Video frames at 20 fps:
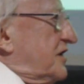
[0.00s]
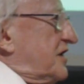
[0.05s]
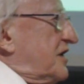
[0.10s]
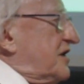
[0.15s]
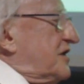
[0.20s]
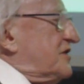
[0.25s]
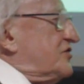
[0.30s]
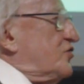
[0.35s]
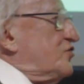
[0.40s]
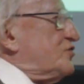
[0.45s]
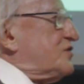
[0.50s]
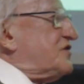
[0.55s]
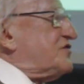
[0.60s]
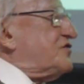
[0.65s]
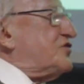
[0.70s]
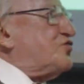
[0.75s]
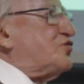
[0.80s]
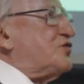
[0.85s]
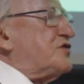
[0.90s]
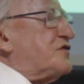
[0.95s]
and also
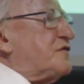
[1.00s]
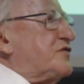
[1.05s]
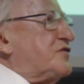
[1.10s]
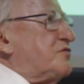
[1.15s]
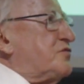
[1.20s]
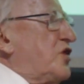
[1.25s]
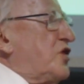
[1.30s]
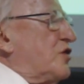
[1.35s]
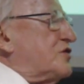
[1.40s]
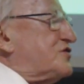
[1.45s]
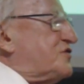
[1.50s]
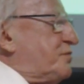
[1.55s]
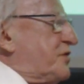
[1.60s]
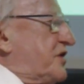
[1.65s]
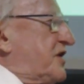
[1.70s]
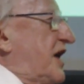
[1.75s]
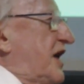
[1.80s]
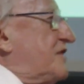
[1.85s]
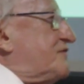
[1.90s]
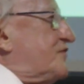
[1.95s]
it would have not been
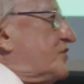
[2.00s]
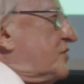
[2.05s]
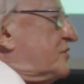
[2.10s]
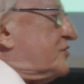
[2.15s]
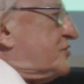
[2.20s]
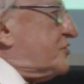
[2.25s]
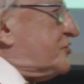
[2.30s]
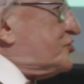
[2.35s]
ever under